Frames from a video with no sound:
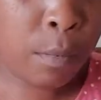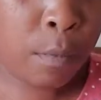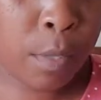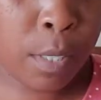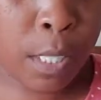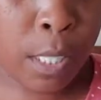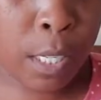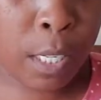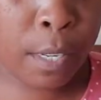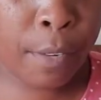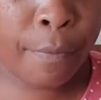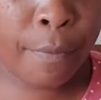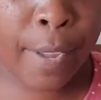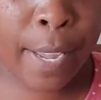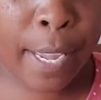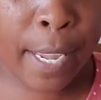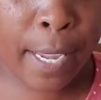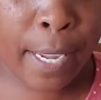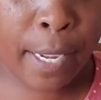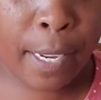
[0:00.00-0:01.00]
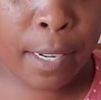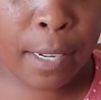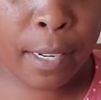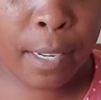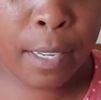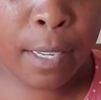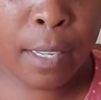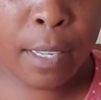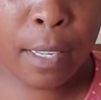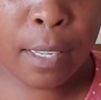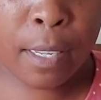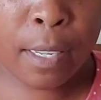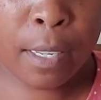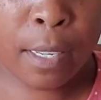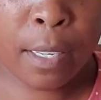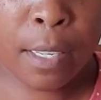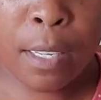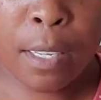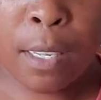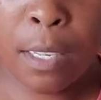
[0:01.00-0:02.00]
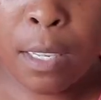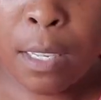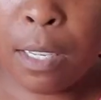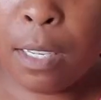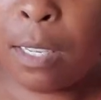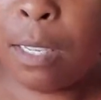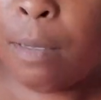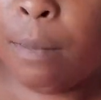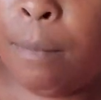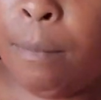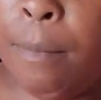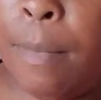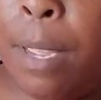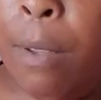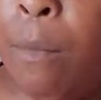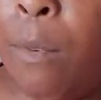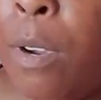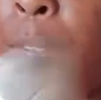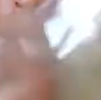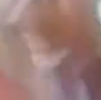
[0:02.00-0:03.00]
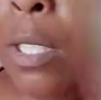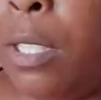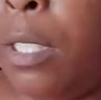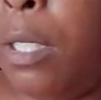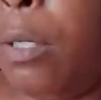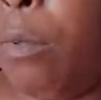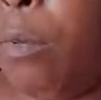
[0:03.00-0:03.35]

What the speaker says: it's a good find. I may want to just